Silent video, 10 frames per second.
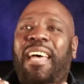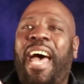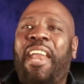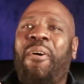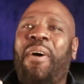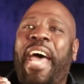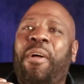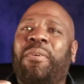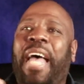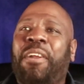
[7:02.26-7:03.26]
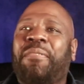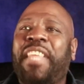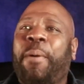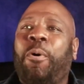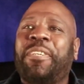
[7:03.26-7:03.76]
I don't
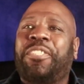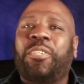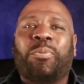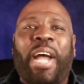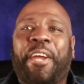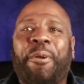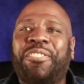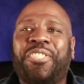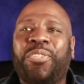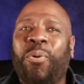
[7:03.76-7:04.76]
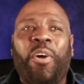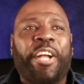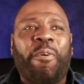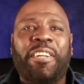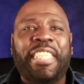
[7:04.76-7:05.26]
think, what was those white girls
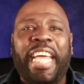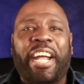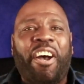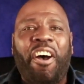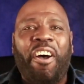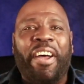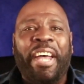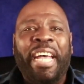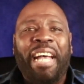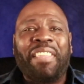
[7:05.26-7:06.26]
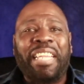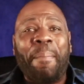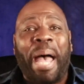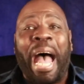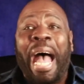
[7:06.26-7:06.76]
doing going to their car? I think
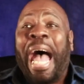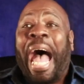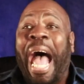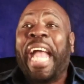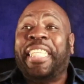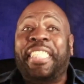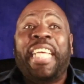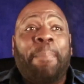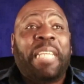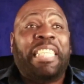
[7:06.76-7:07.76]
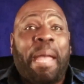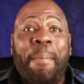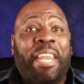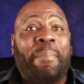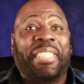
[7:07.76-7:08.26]
I accept that they
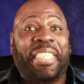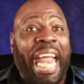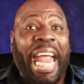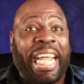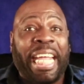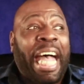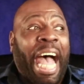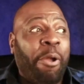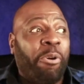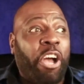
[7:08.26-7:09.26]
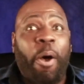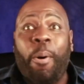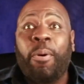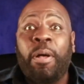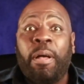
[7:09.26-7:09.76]
made a mistake. I don't
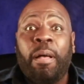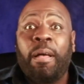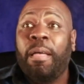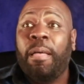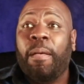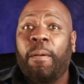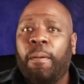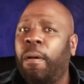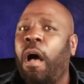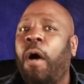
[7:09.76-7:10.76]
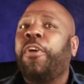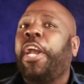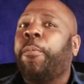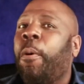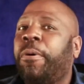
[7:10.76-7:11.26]
go, well,
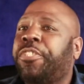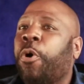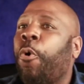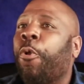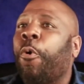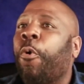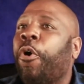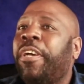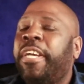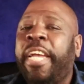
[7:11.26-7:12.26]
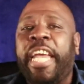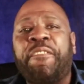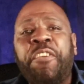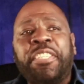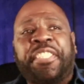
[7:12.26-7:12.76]
really, what was going on?
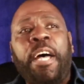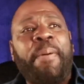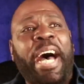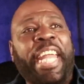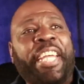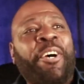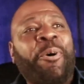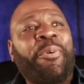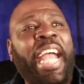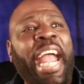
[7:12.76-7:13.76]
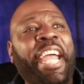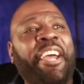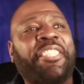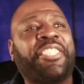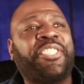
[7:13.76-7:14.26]
And if you're somebody who can't
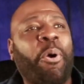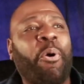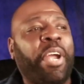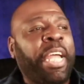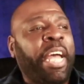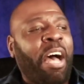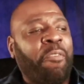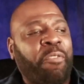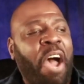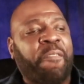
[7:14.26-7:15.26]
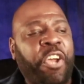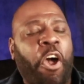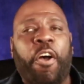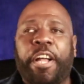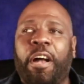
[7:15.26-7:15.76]
hear the story of Ralph
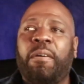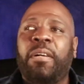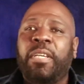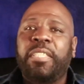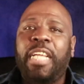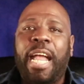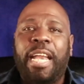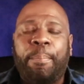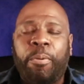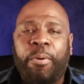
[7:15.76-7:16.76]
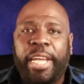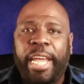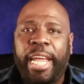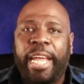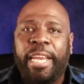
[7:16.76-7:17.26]
Yarl and go, damn, that poor
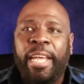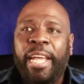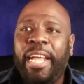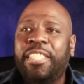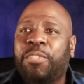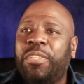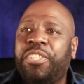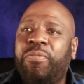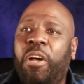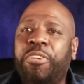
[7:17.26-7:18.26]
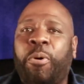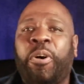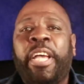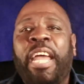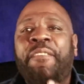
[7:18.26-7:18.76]
kid, he just went to the wrong
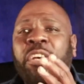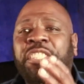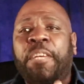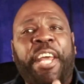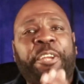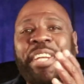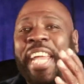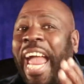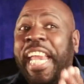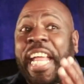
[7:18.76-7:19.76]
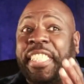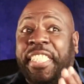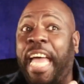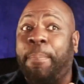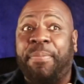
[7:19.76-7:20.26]
door. If you're somebody who can't
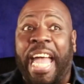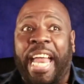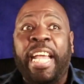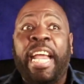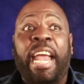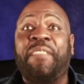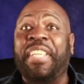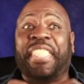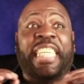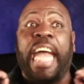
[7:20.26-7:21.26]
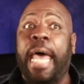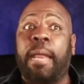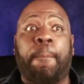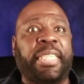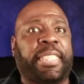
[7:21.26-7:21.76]
accept that, if it's got
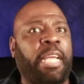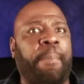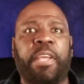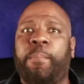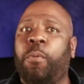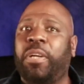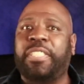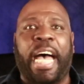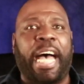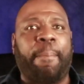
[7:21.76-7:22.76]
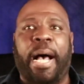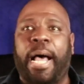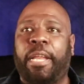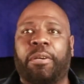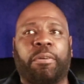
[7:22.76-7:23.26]
to be something more
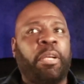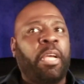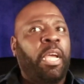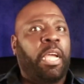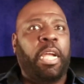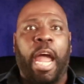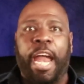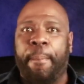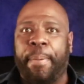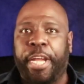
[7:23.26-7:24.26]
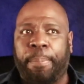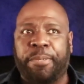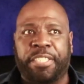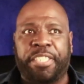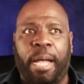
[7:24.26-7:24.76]
diabolical, he had to be
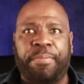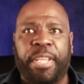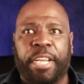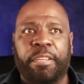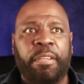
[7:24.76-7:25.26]
up to something.